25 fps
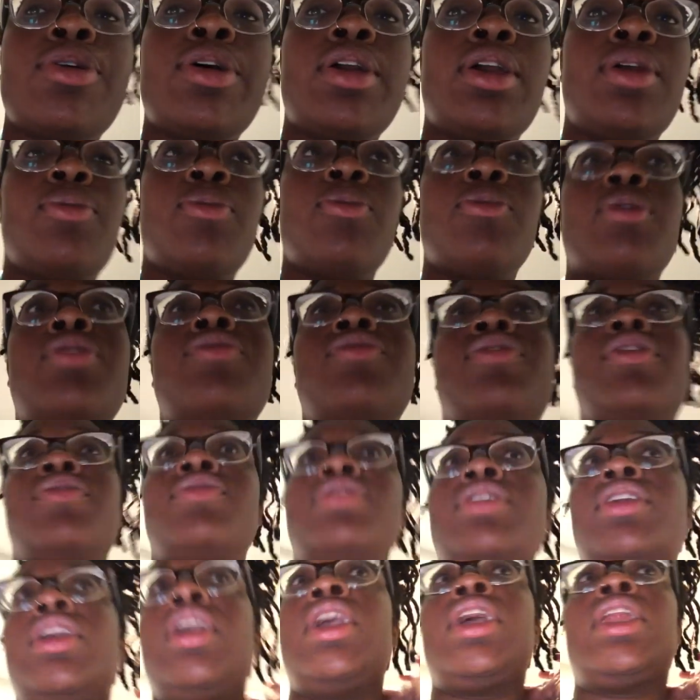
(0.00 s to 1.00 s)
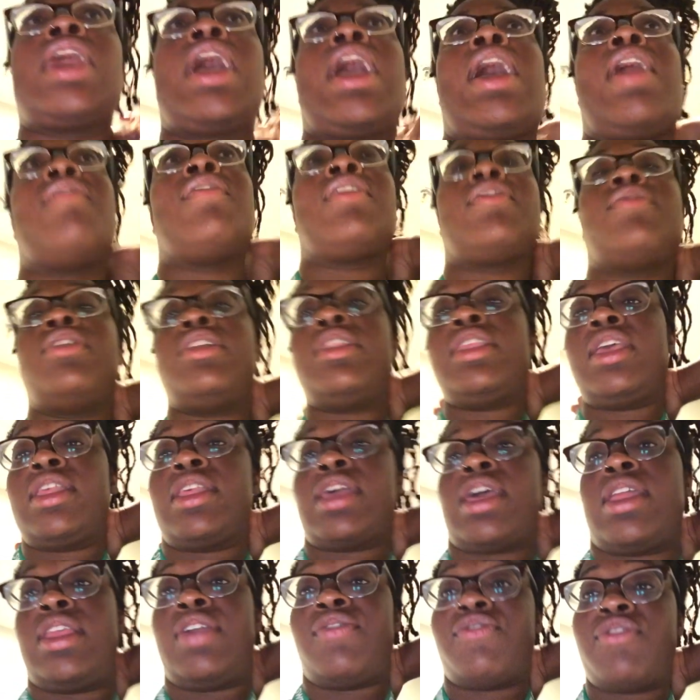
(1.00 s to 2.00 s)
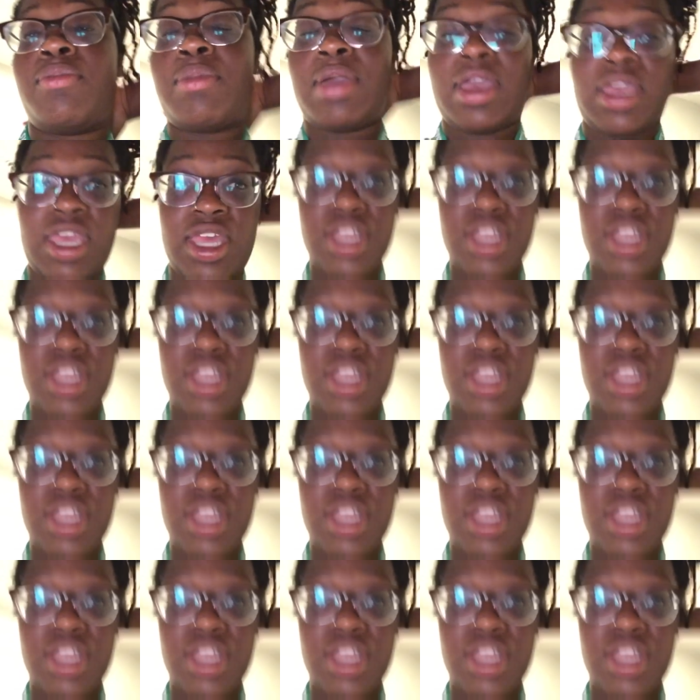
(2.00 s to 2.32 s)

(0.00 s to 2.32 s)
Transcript: only $150, and I have everything I need for my